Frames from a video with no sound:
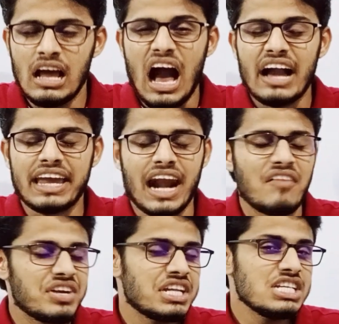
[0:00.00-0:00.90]
a
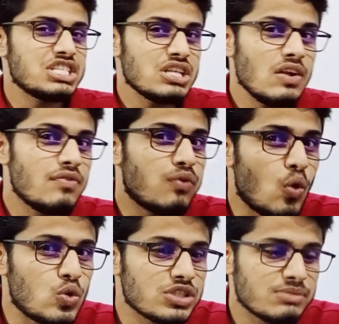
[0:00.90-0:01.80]
gravitational
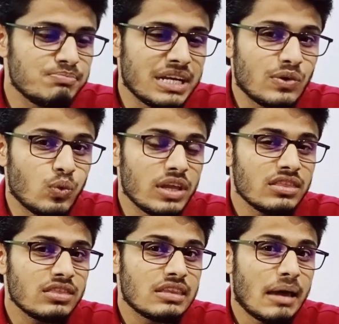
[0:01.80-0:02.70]
force
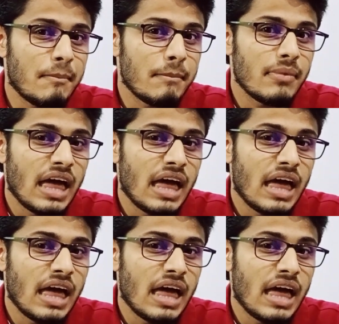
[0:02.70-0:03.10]
between them,